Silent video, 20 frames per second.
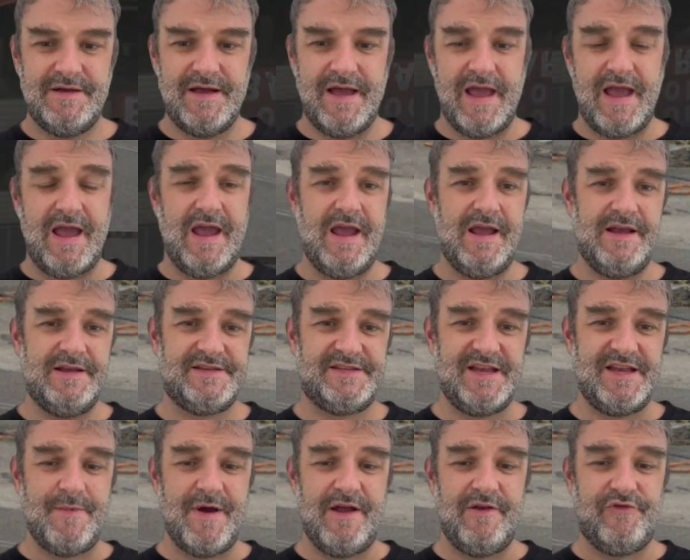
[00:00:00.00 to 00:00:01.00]
a
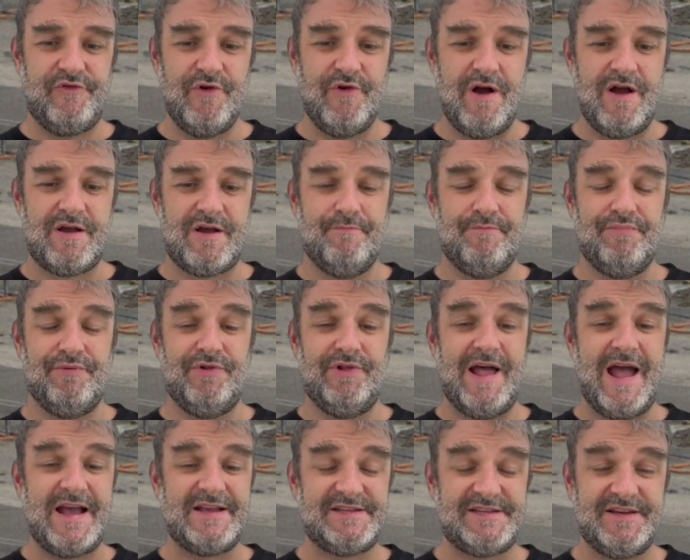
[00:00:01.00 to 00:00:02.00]
semi-truck
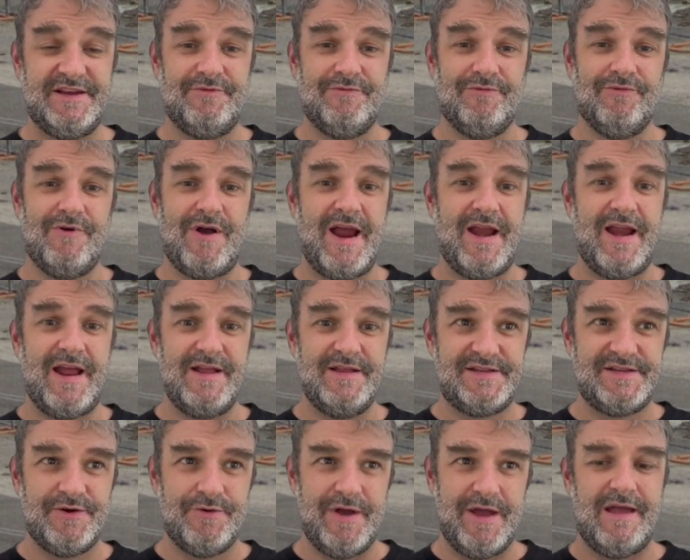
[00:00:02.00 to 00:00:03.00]
blasted right
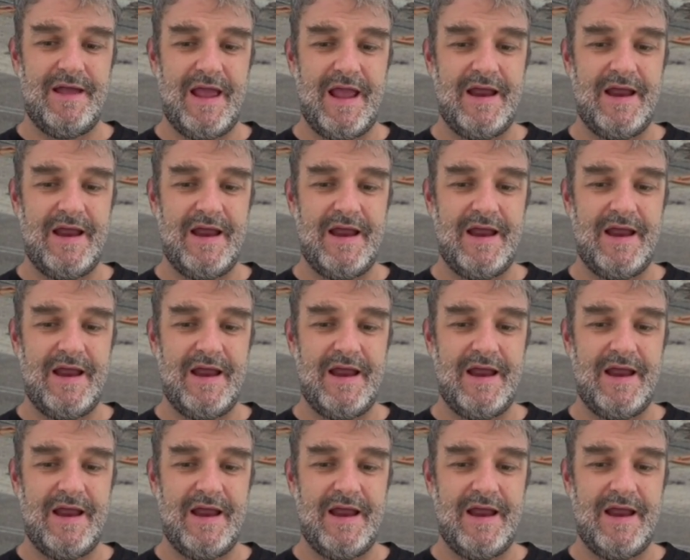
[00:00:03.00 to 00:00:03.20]
into it.